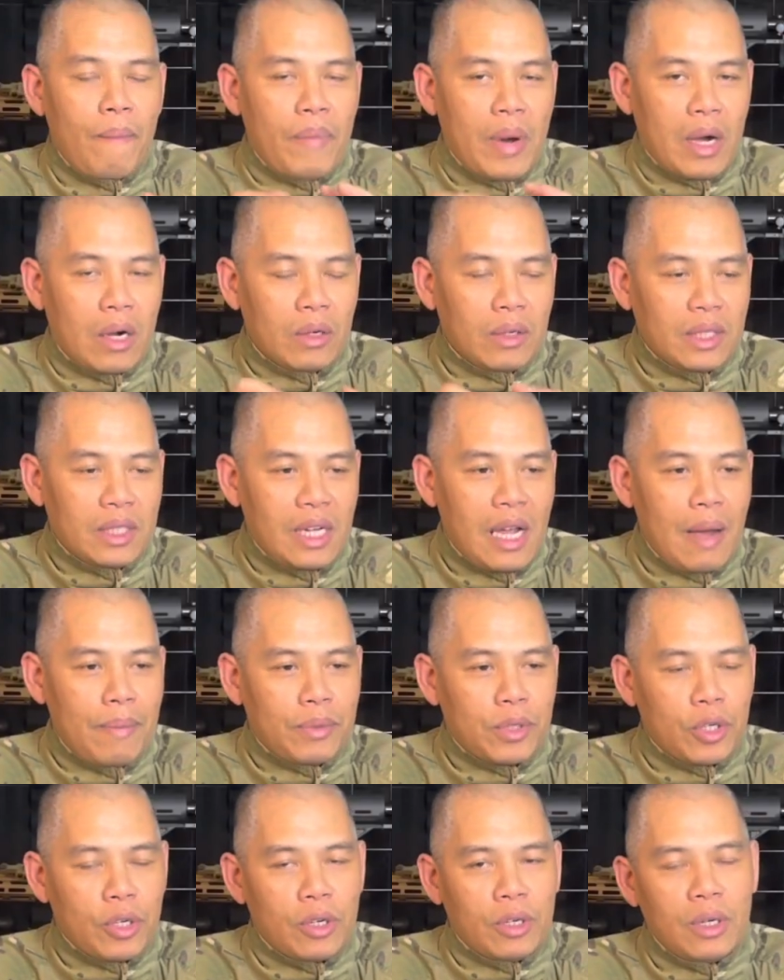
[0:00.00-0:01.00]
barrel
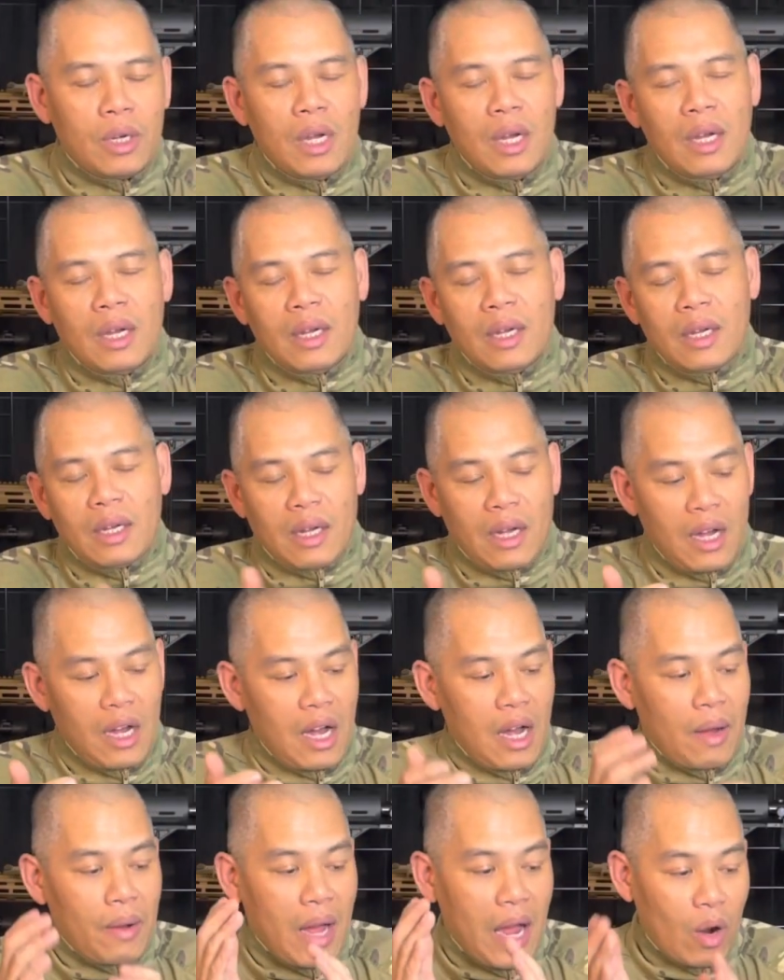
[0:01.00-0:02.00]
adapter.
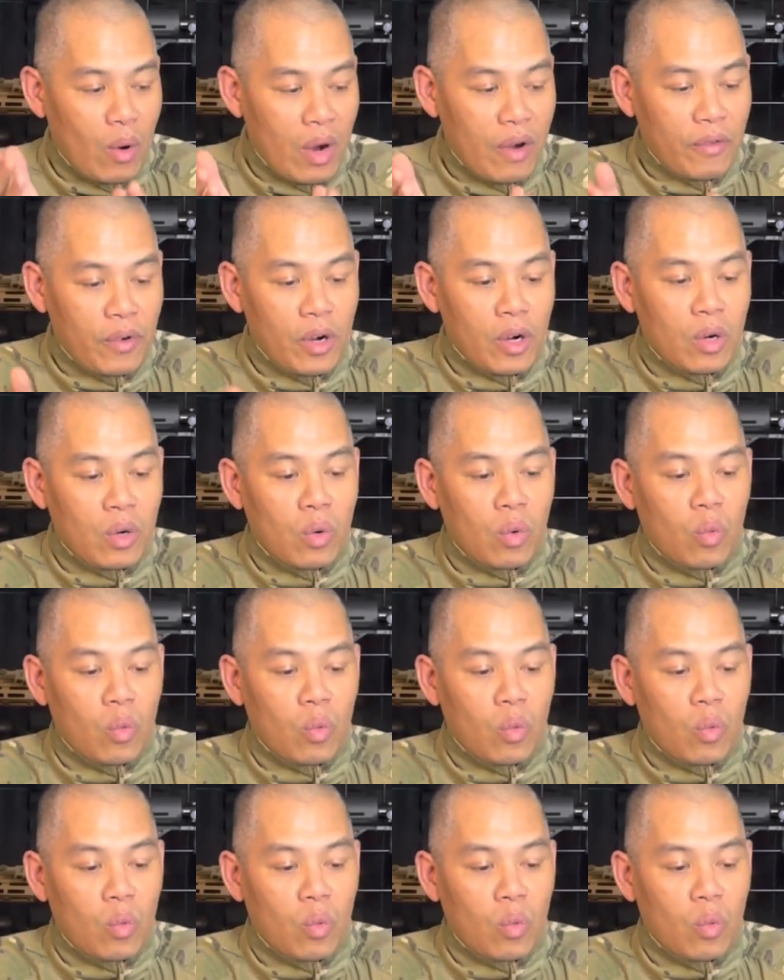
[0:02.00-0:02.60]
However,